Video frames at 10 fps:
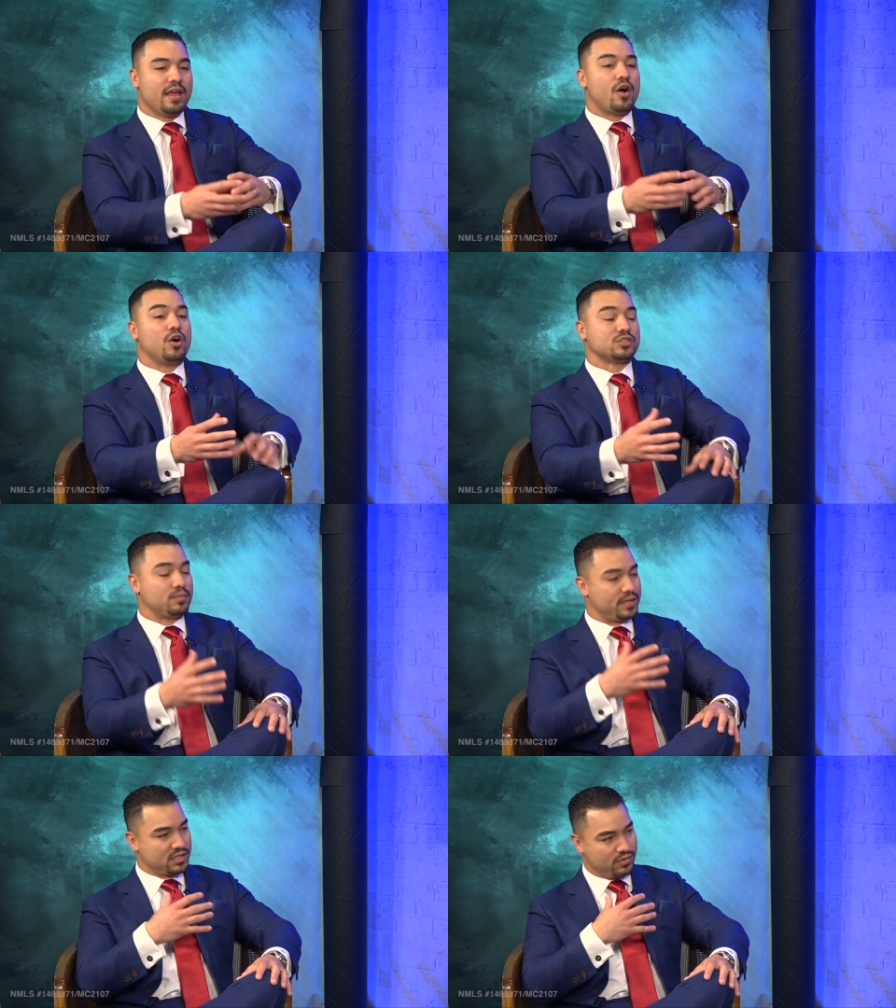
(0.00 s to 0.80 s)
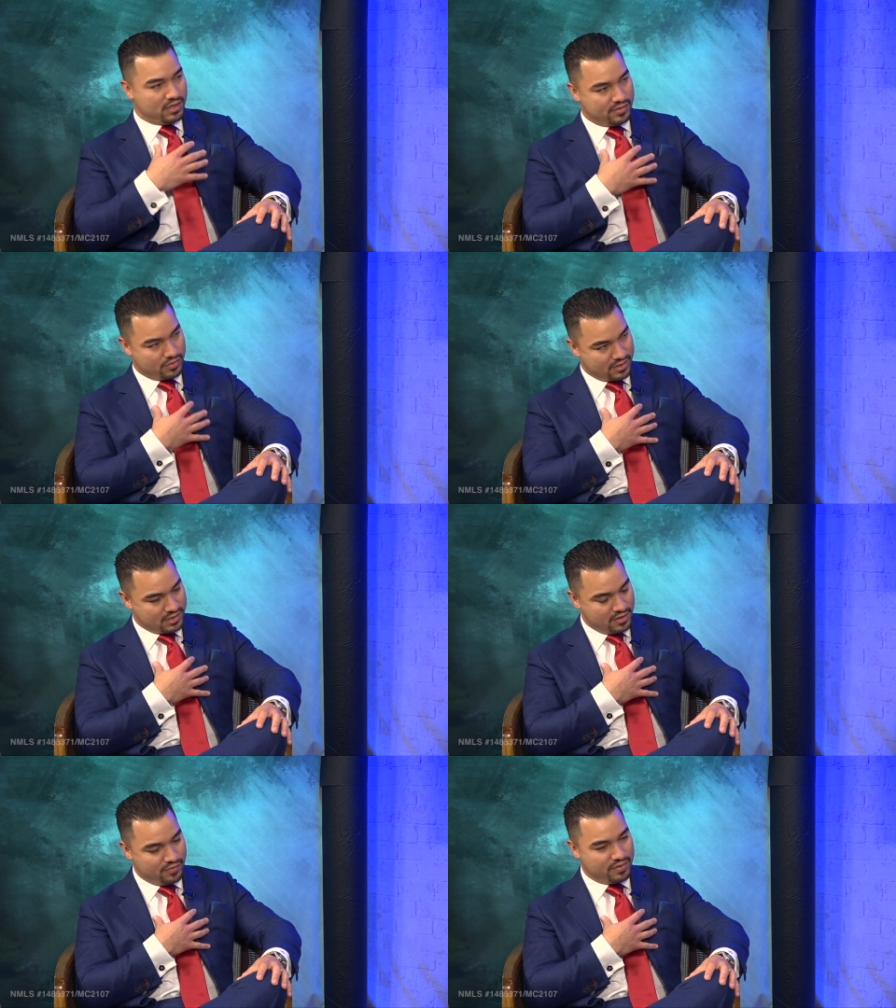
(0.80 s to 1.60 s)
also a place for live to
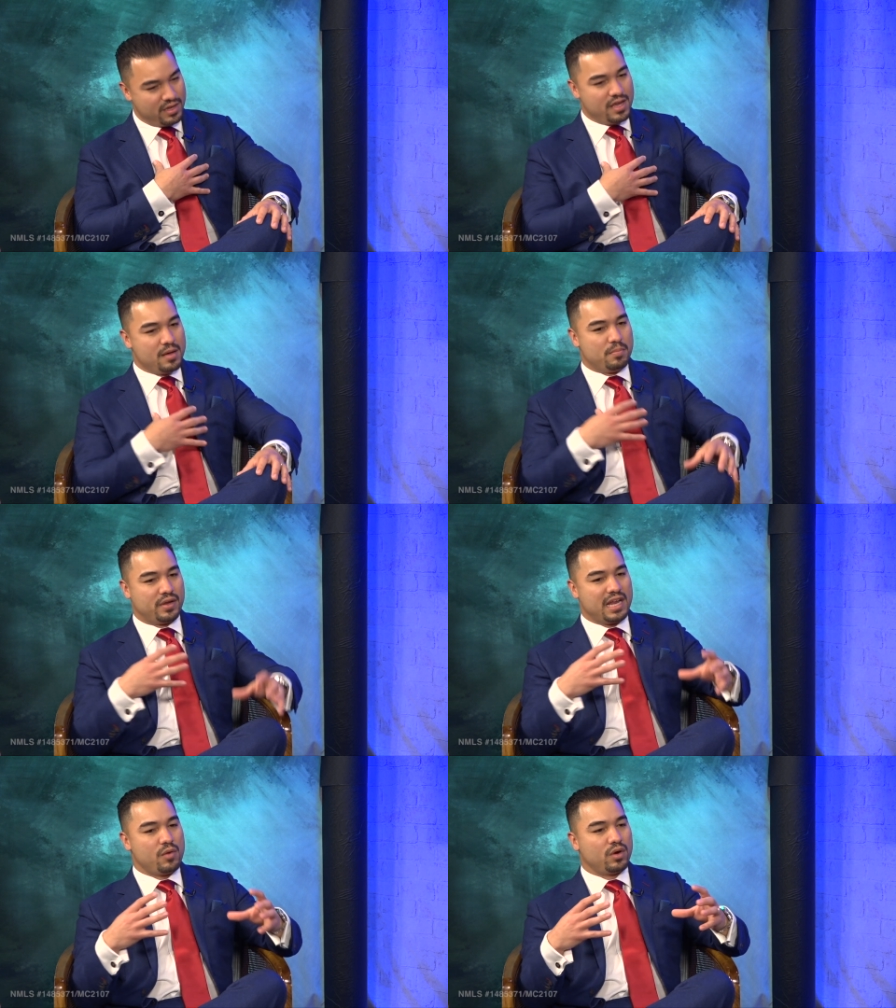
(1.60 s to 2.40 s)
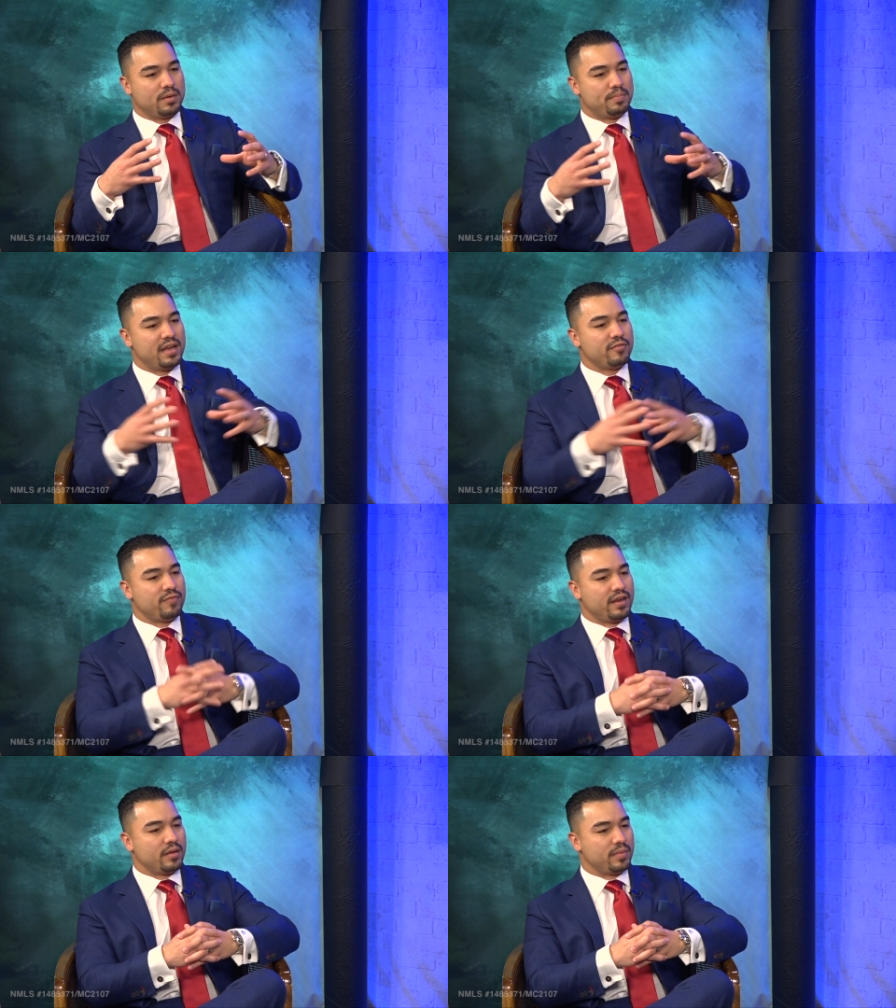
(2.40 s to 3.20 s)
ourselves. But now we're
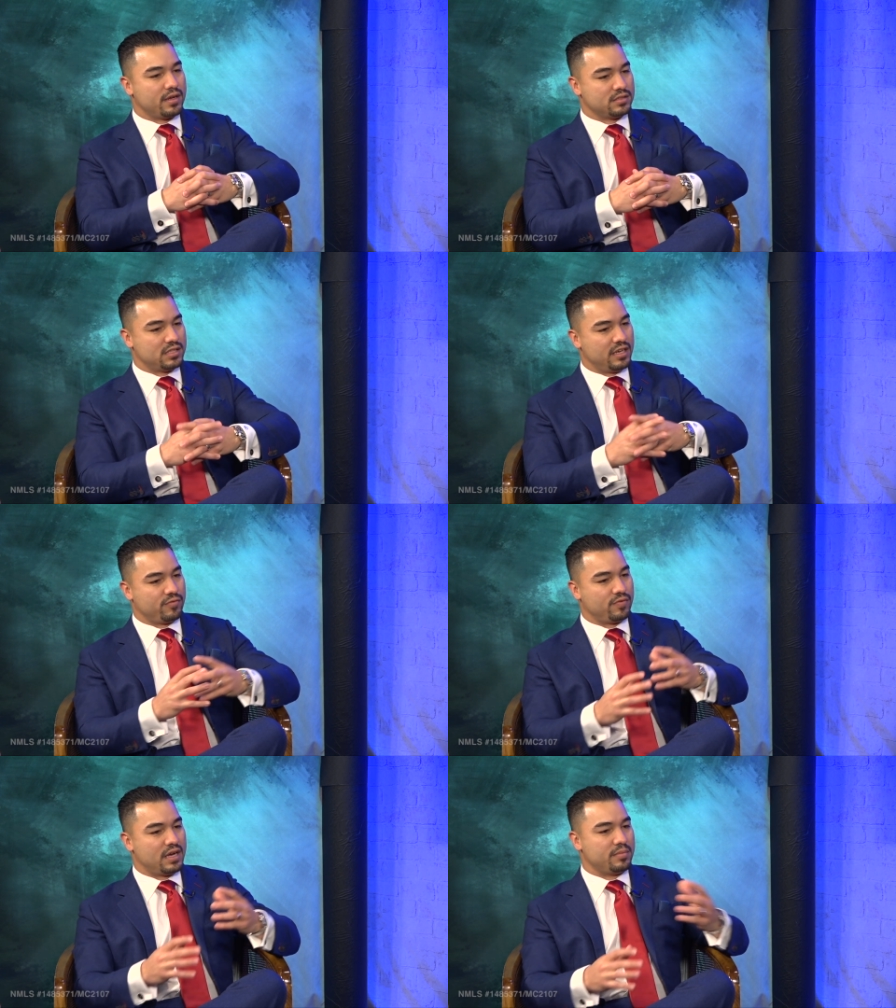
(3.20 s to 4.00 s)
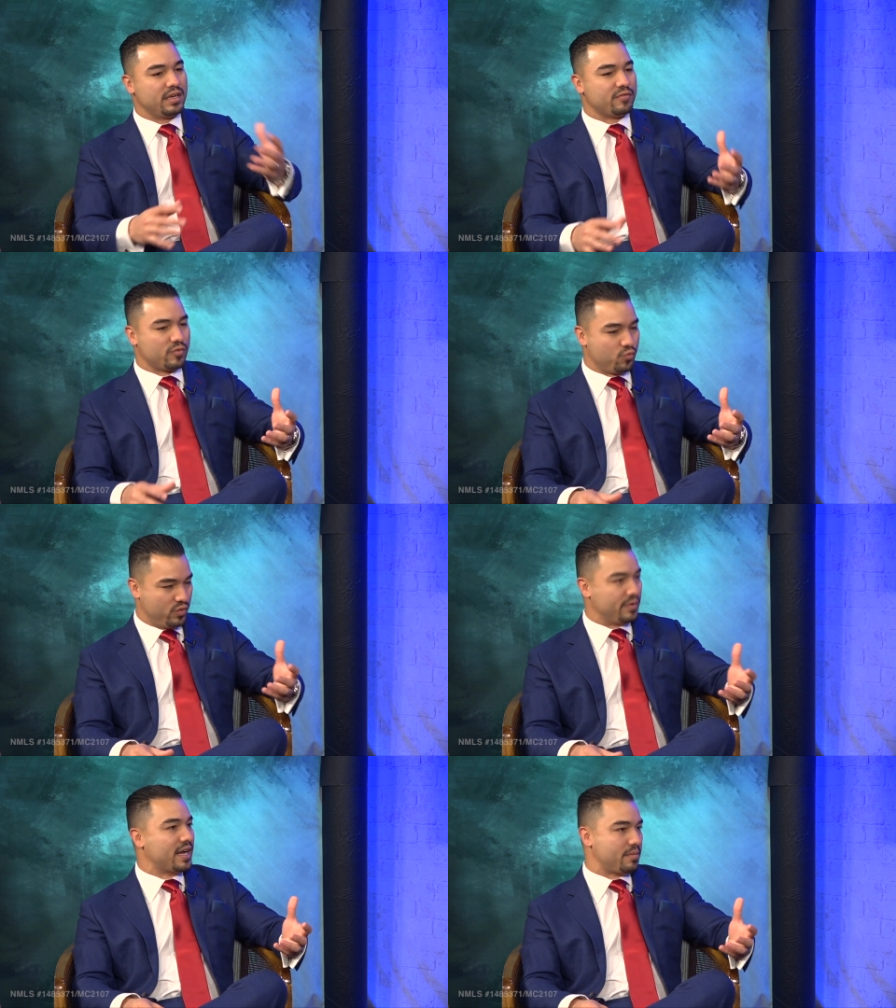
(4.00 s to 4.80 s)
benefiting because if
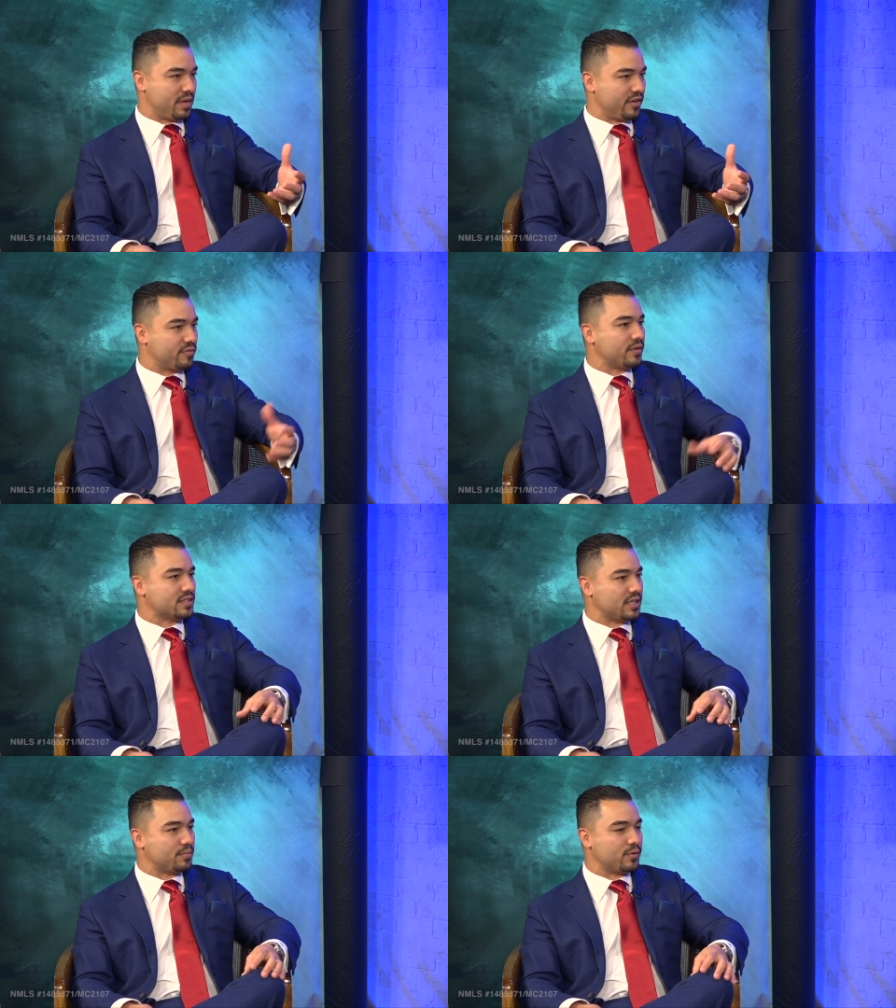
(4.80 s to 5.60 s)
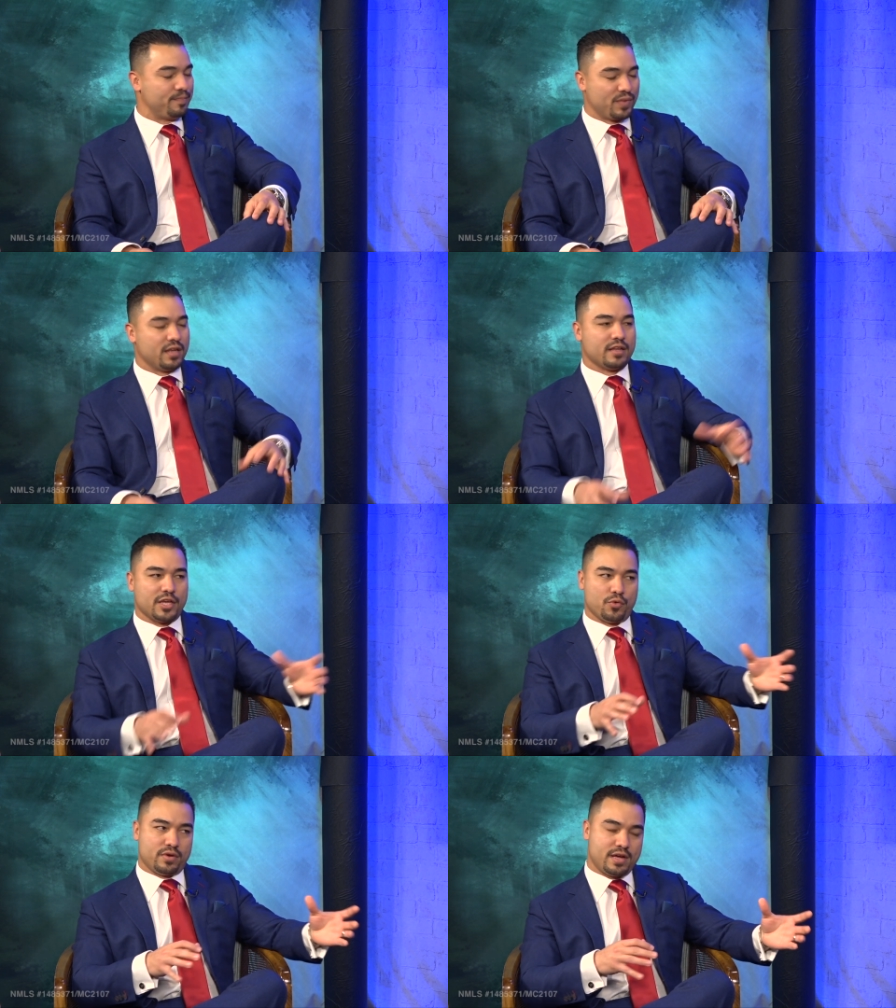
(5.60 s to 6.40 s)
we get married, for example,
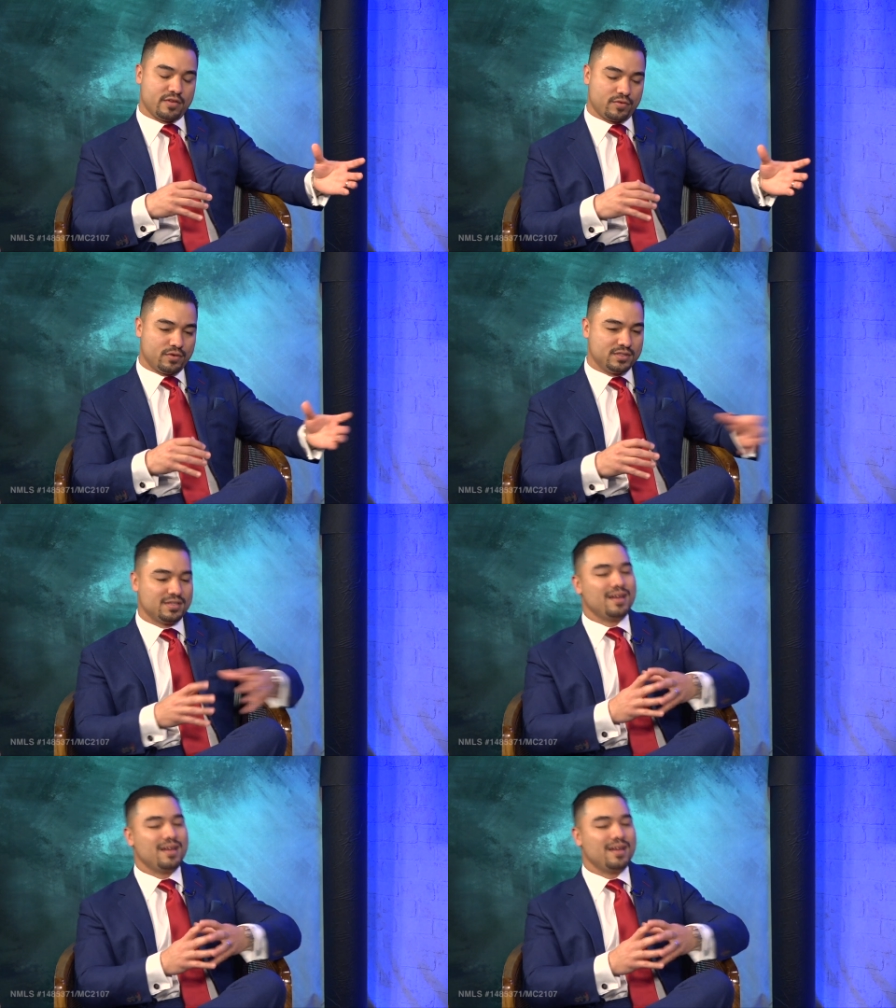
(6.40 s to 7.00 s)
not you and I, of course,